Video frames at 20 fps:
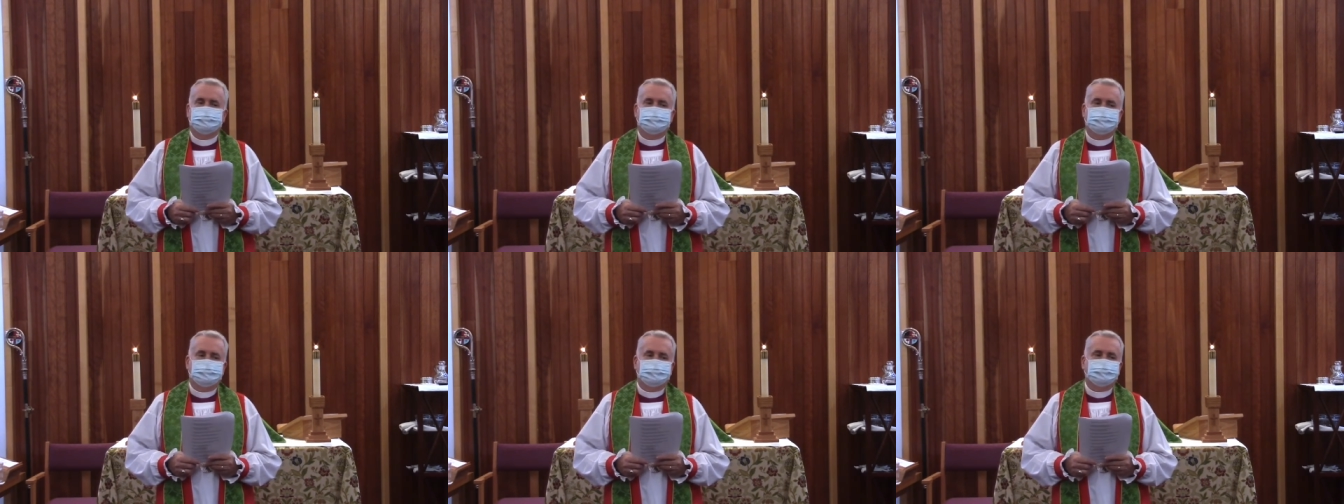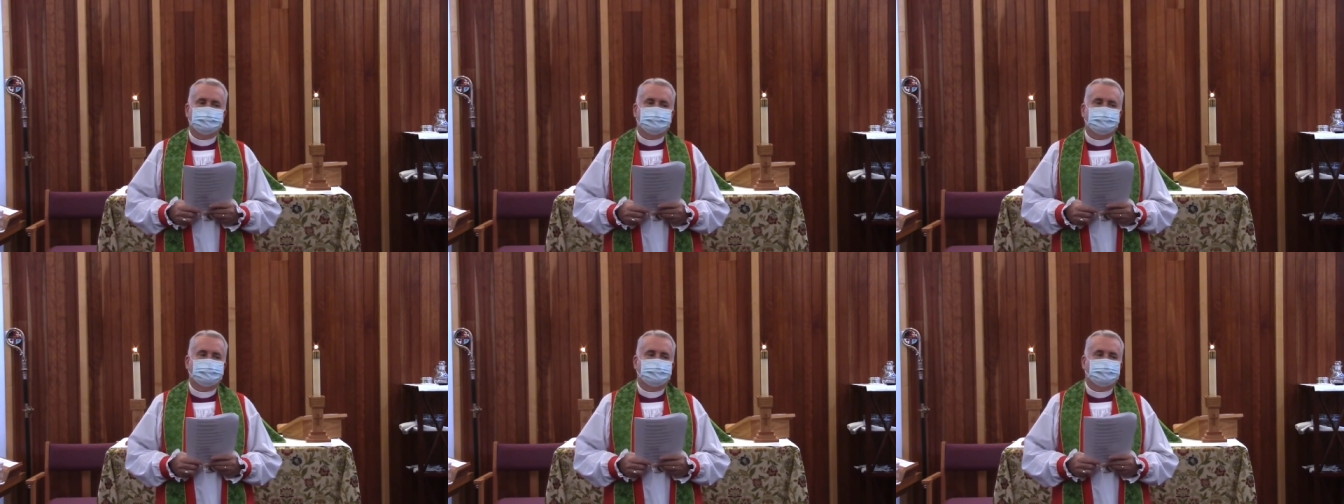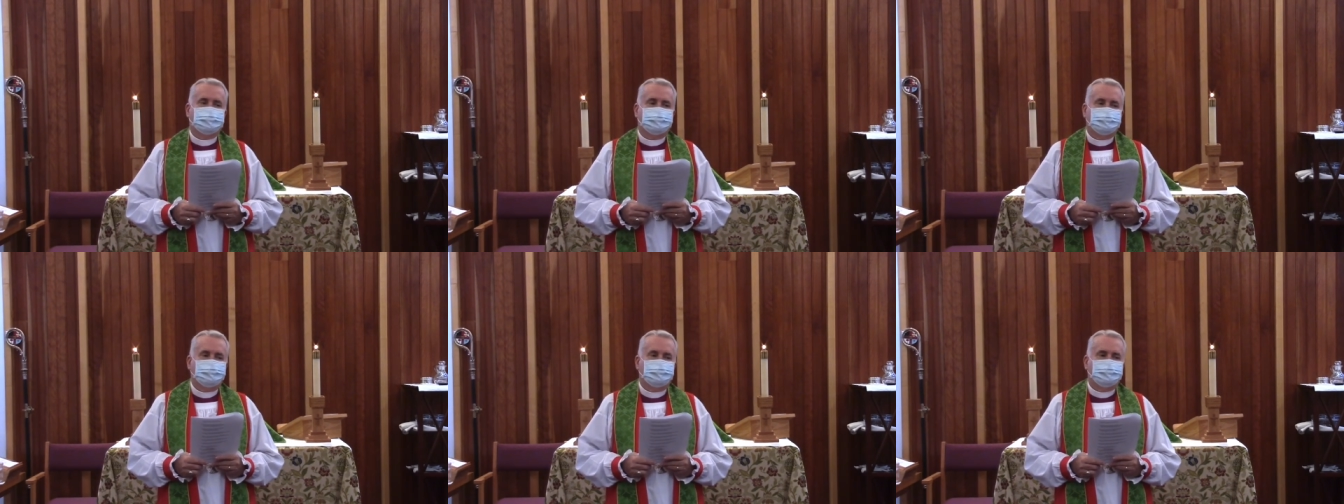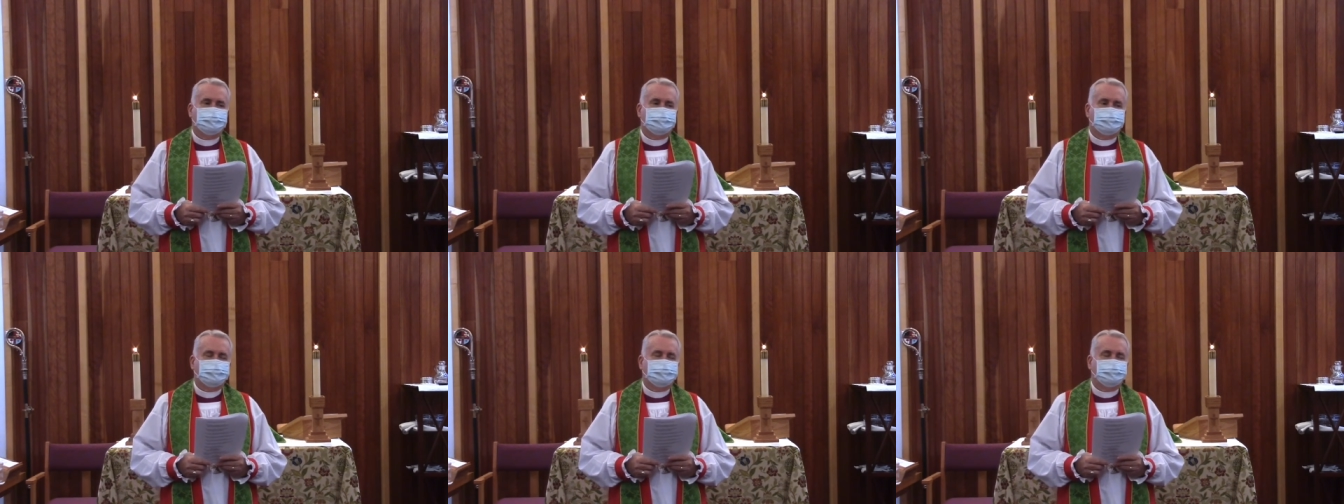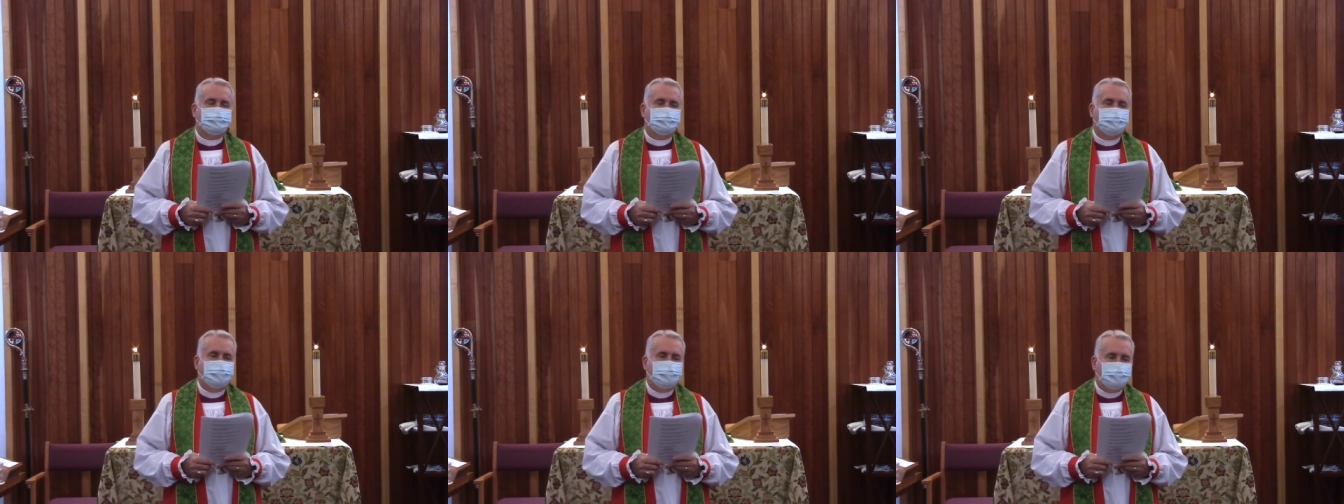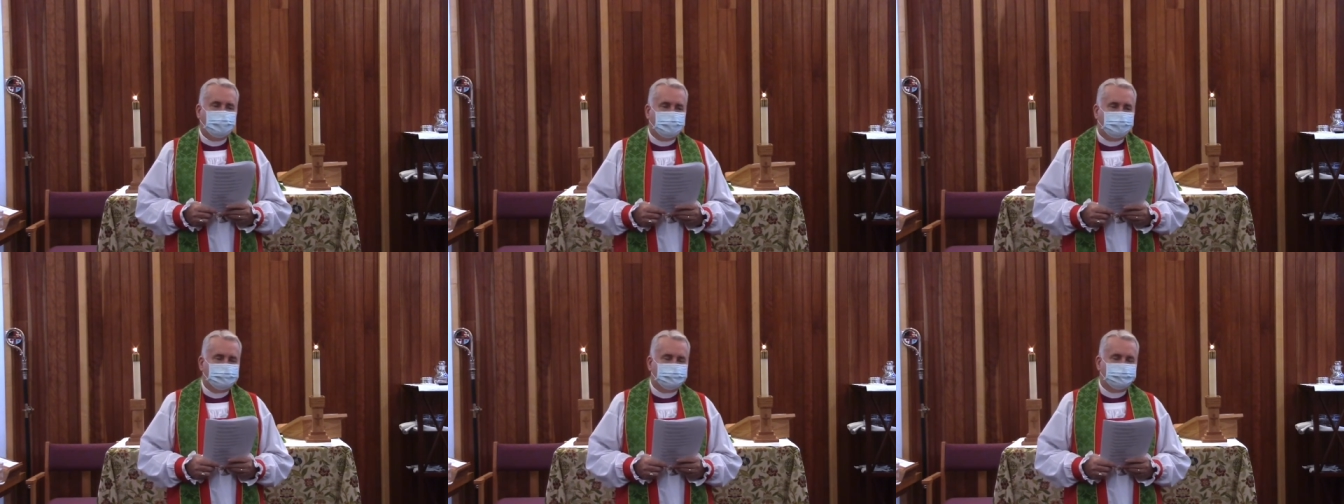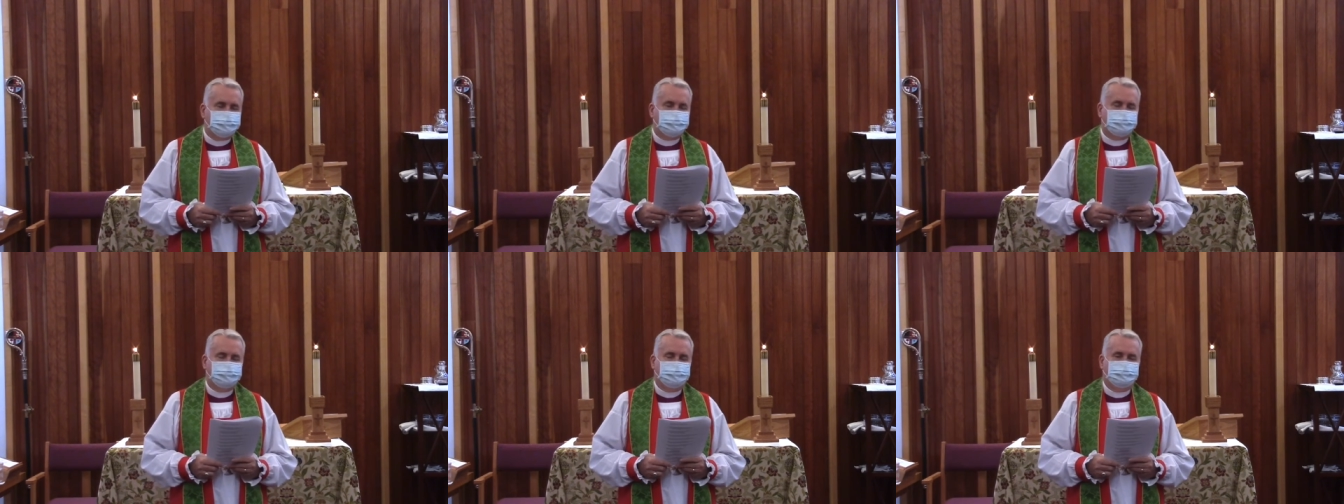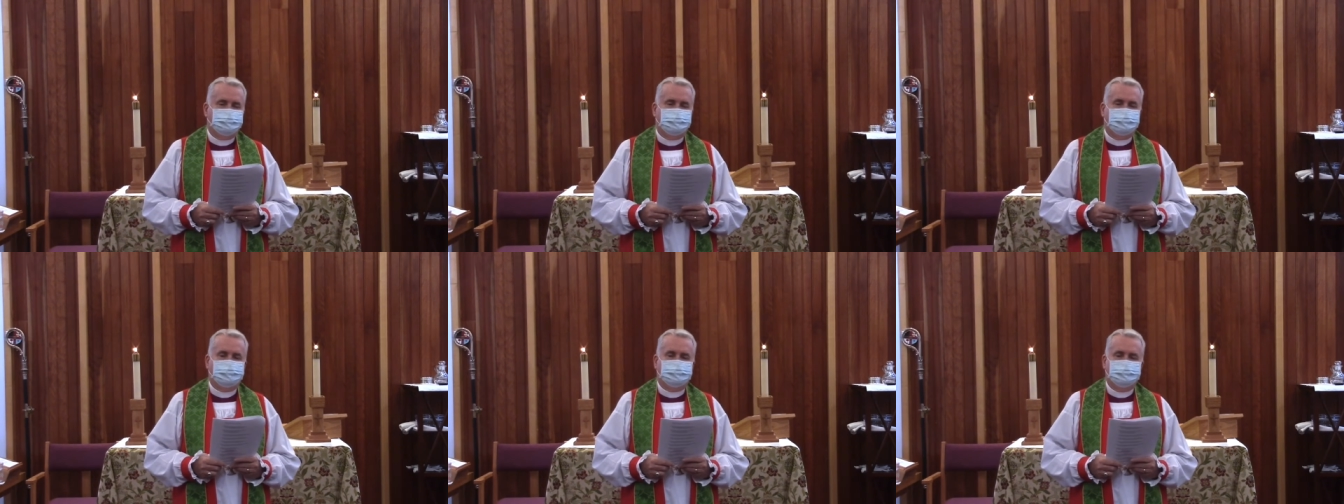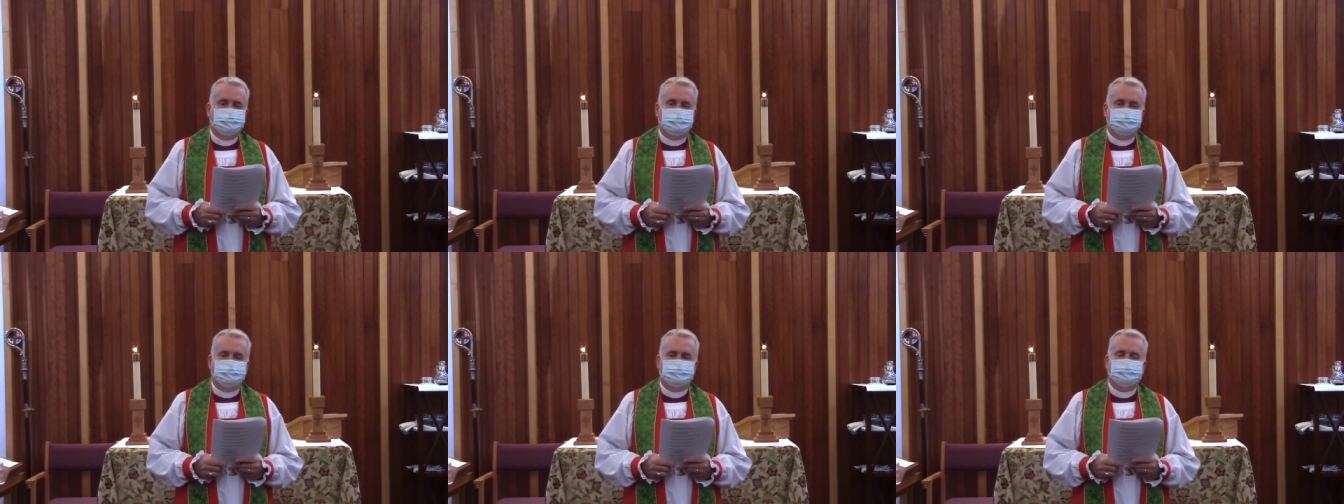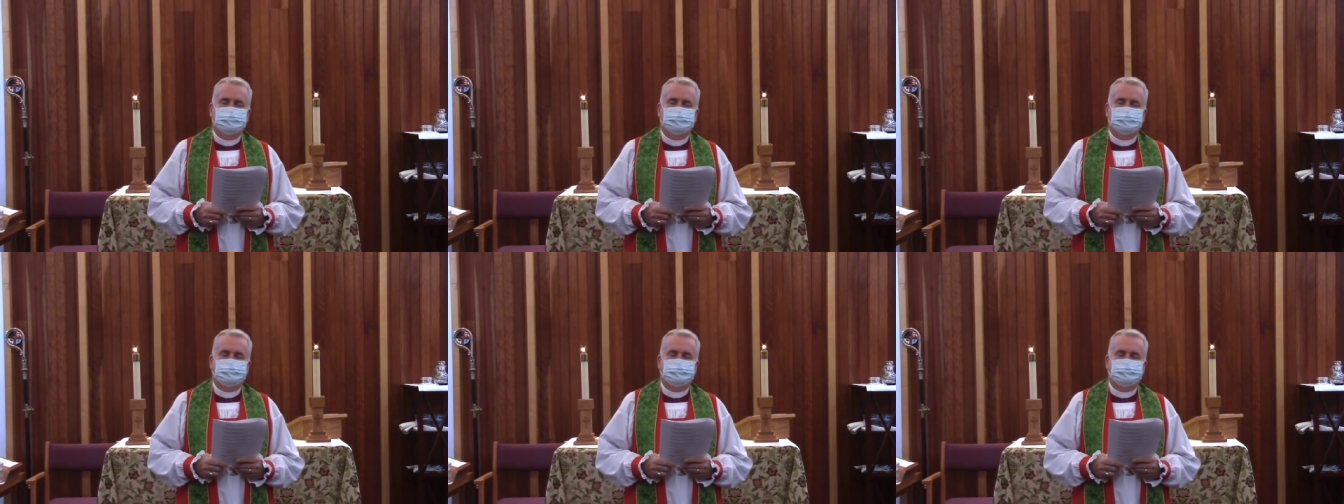but Lord, what would you have me do?